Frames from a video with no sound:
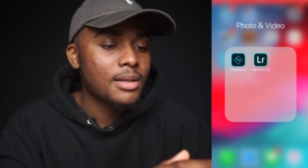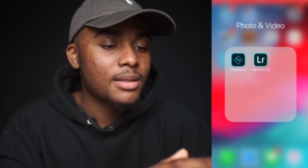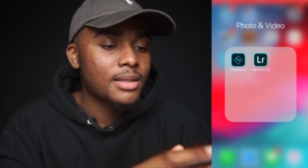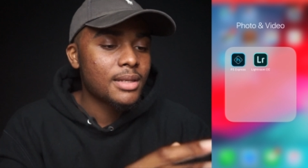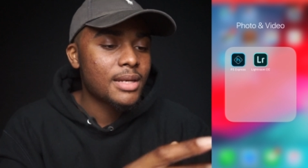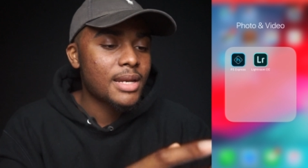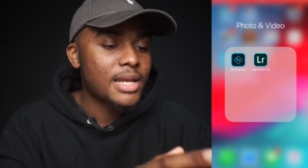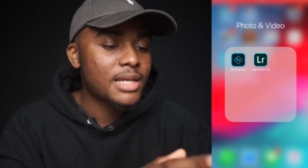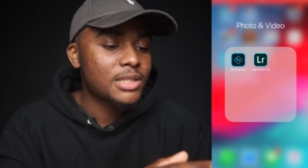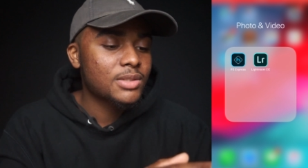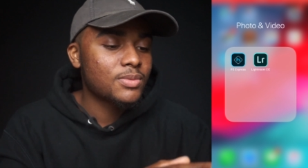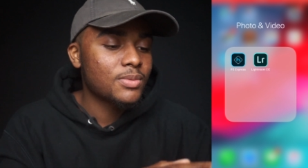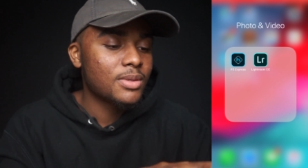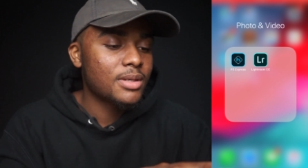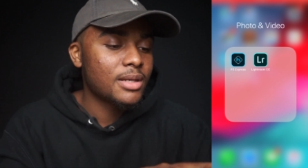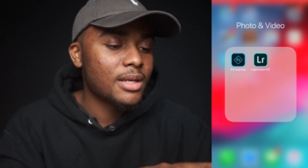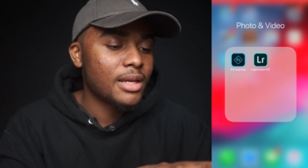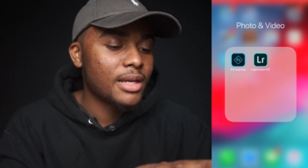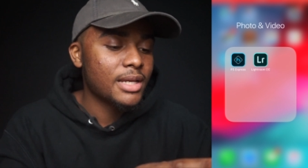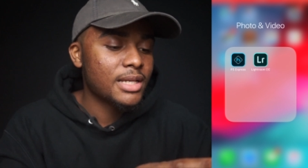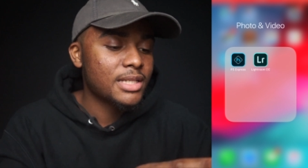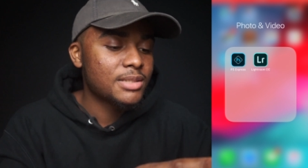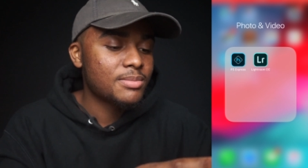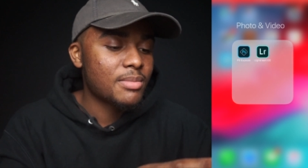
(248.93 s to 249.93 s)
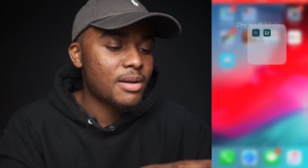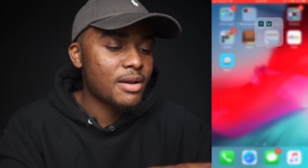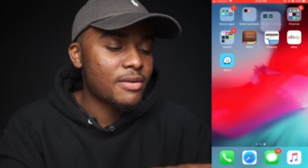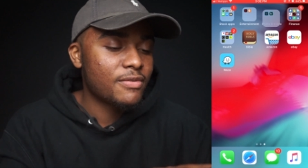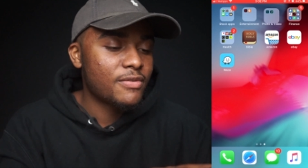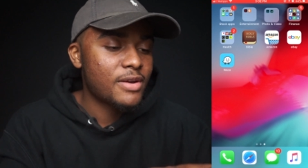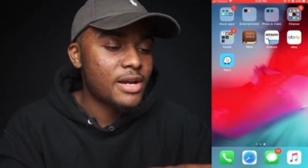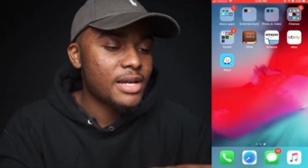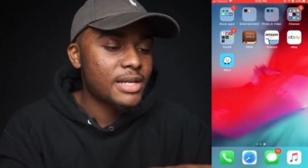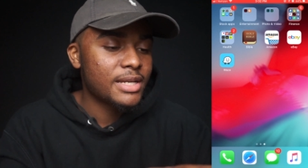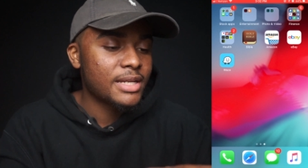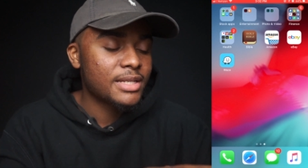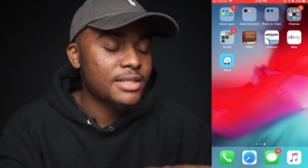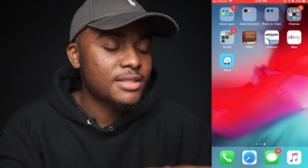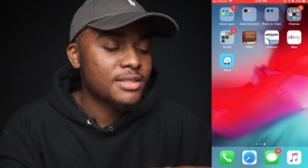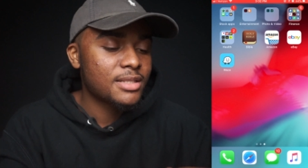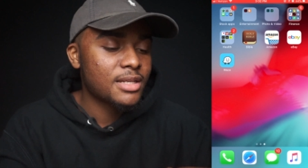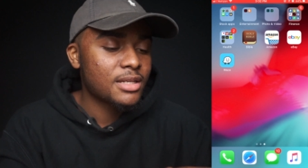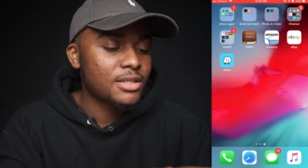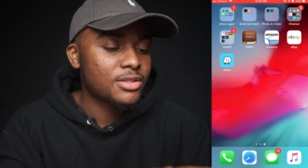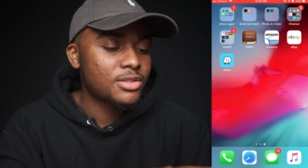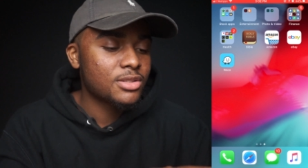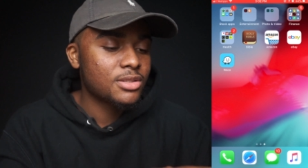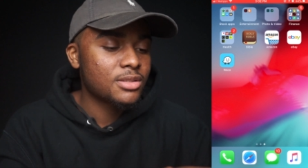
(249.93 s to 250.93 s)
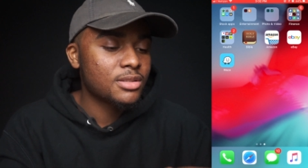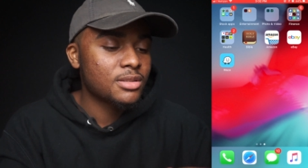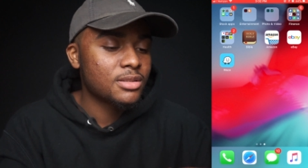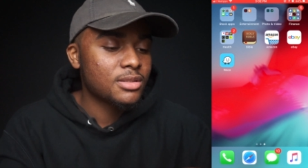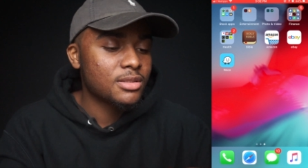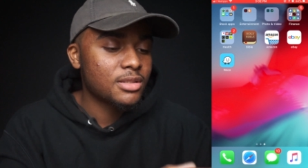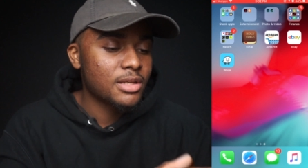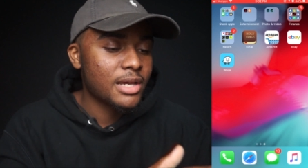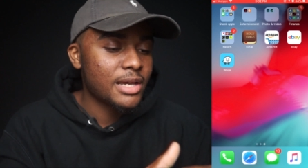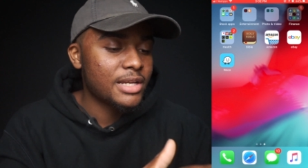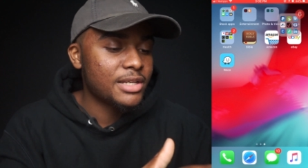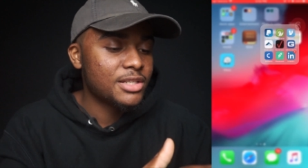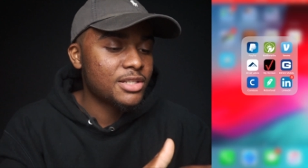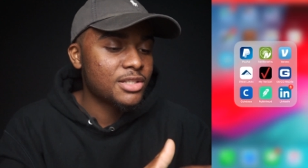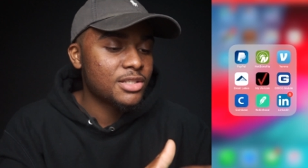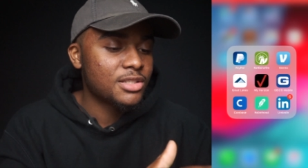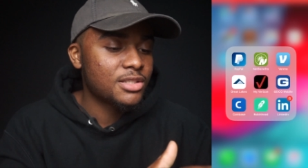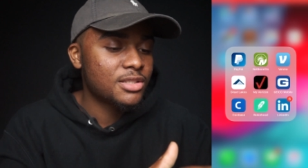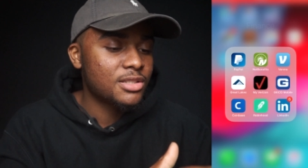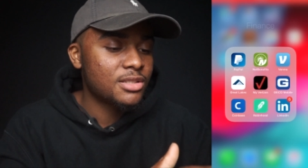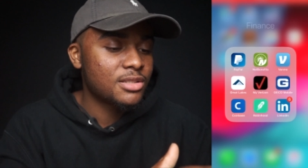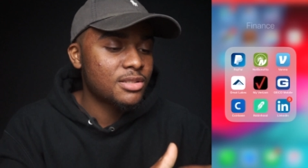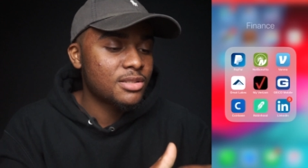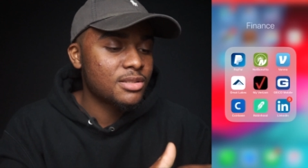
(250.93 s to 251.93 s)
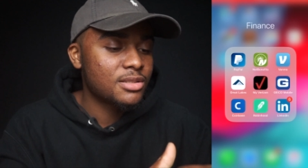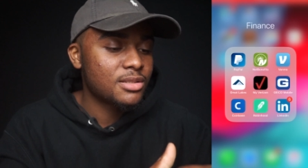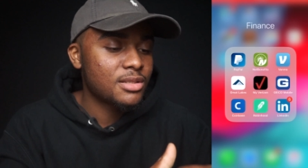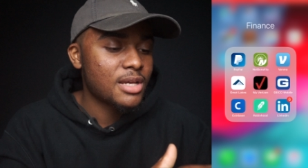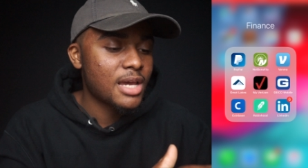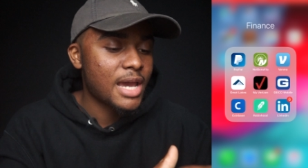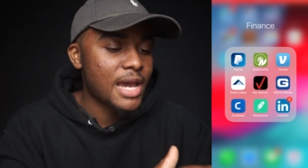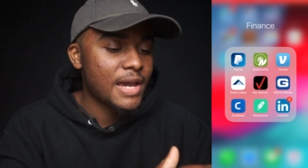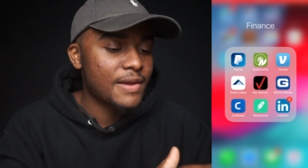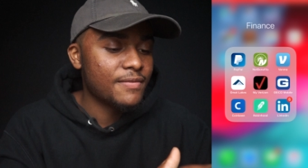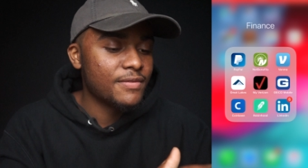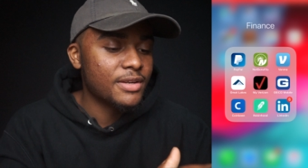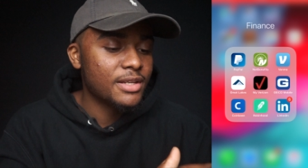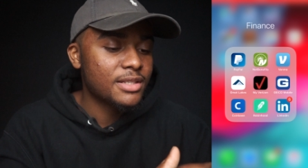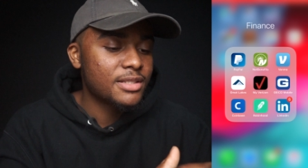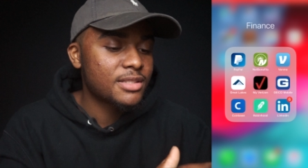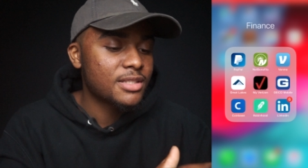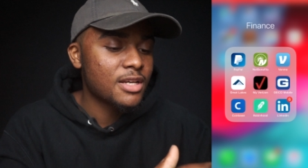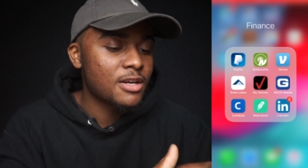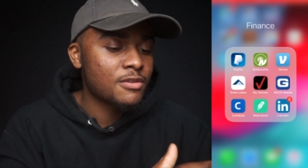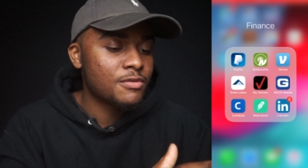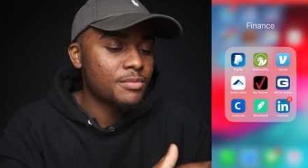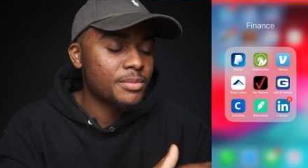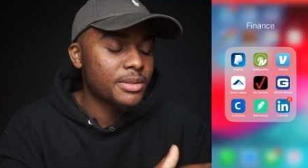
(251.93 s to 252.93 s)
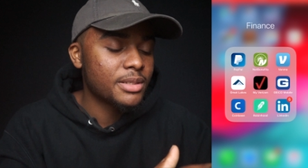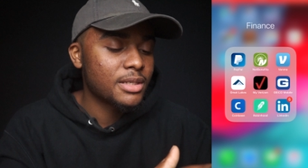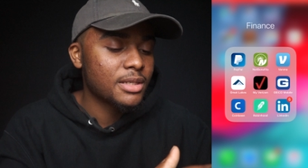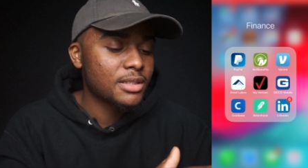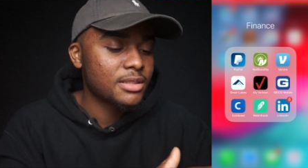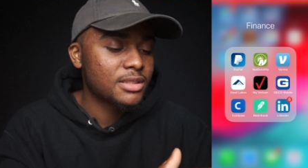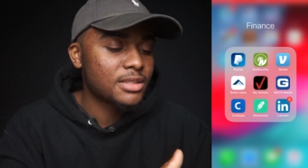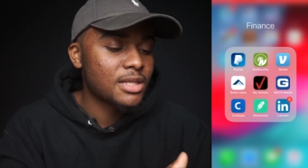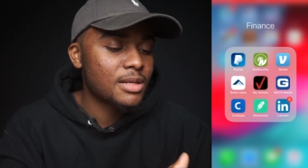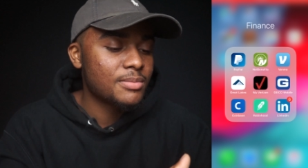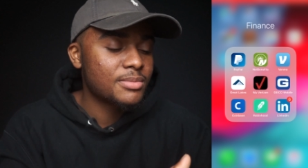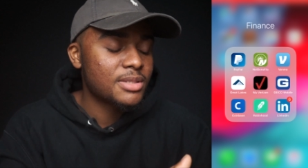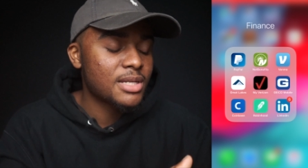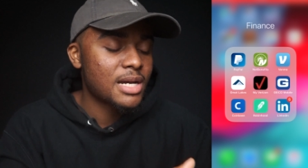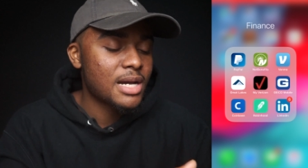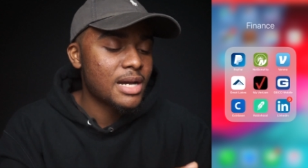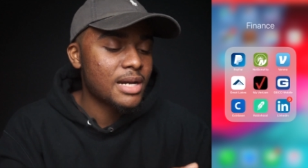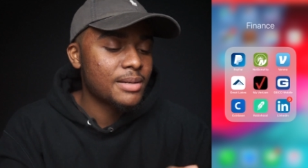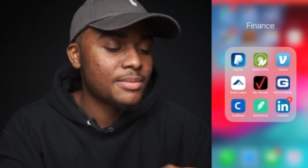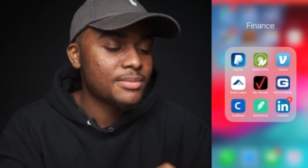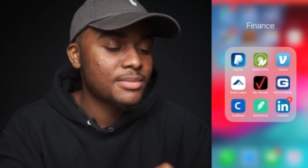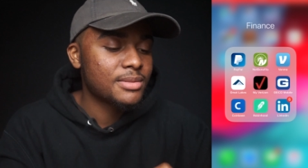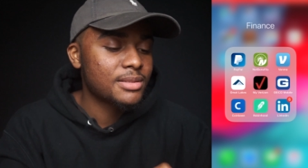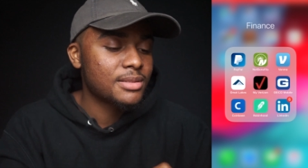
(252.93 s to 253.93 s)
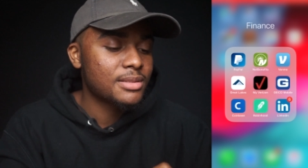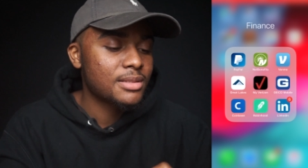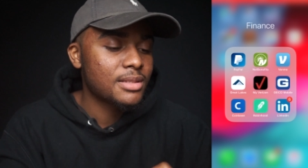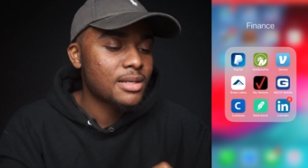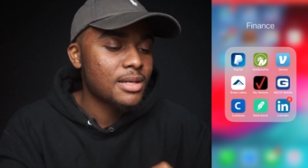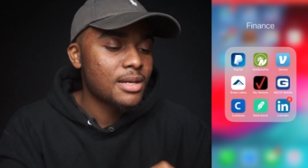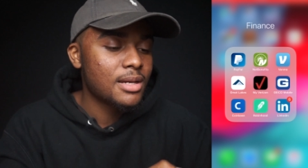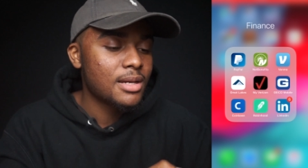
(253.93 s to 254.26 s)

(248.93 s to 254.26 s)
The next one is my finance section. I just have this stuff because sometimes